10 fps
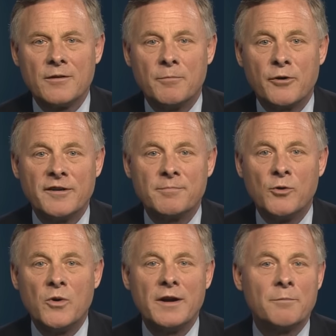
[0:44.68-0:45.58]
The
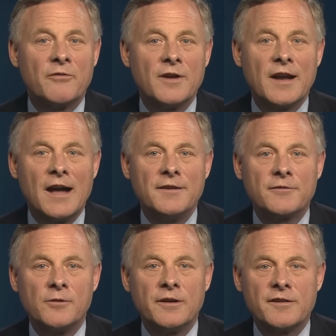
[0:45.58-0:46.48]
principal way to prevent
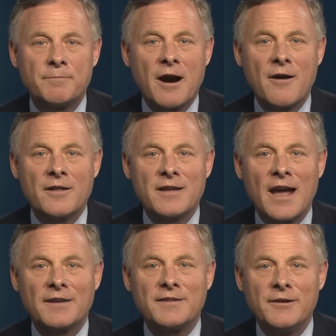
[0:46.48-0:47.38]
ISIL-inspired
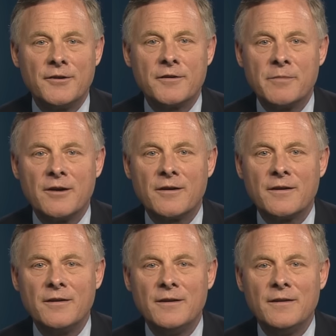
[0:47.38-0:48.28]
attacks here in
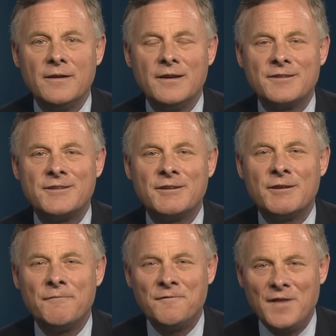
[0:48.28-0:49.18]
America is to
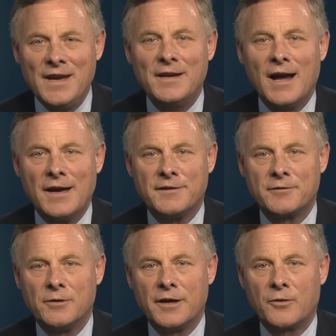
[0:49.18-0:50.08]
defeat
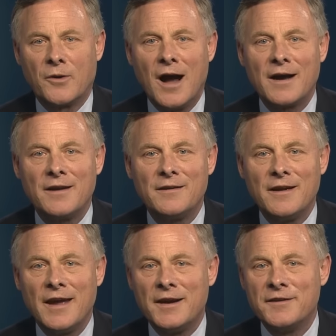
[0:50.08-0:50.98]
ISIL in Iraq
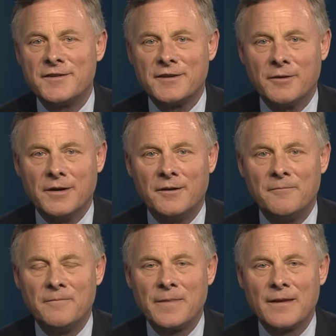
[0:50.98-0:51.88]
and in Syria.
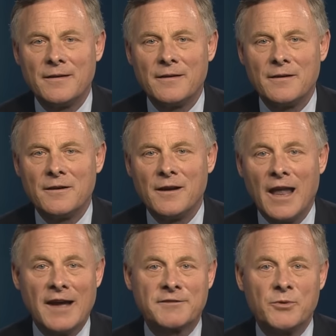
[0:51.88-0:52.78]

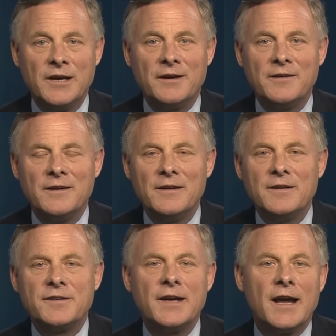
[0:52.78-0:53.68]
Last week,
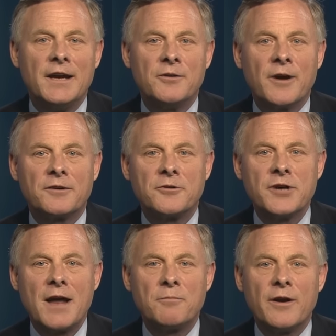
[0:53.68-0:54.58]
C I A Director
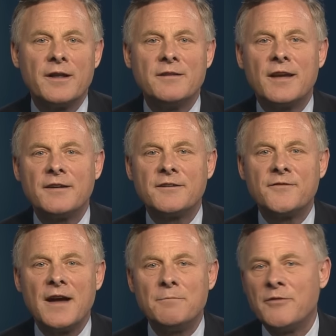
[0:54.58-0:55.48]
John Brennan
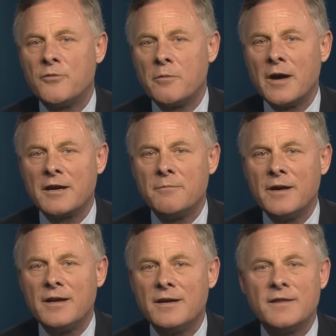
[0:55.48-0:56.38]
testified before my
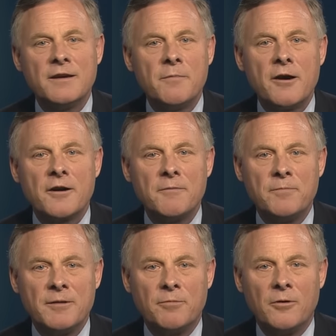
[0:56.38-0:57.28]
committee and the American
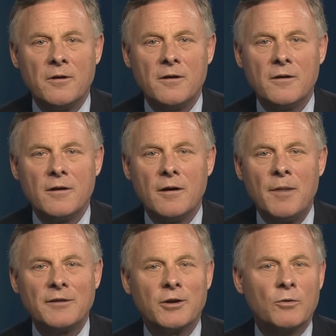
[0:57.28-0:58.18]
people
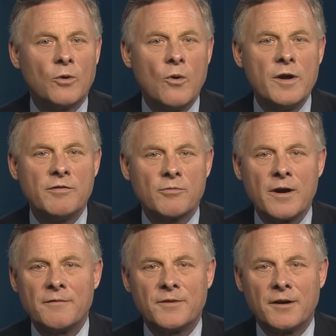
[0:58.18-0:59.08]
about the growing
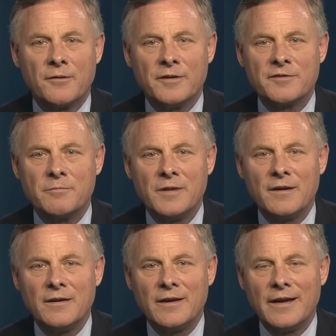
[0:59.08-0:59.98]
threat of terrorism
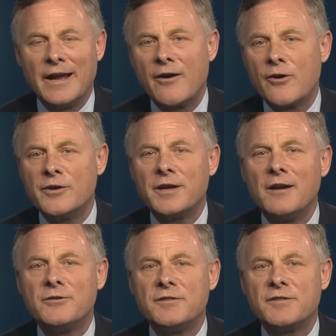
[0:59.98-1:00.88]
and how our
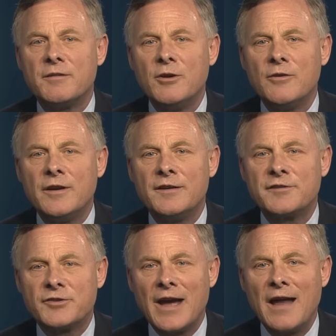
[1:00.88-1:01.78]
intelligence community
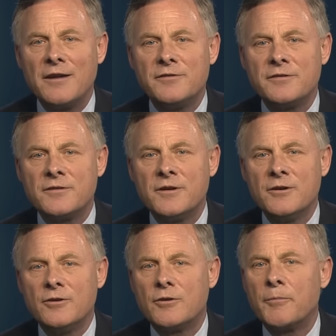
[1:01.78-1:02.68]
is challenged
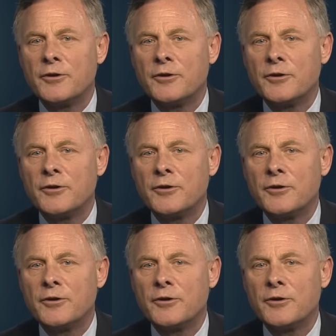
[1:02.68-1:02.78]
to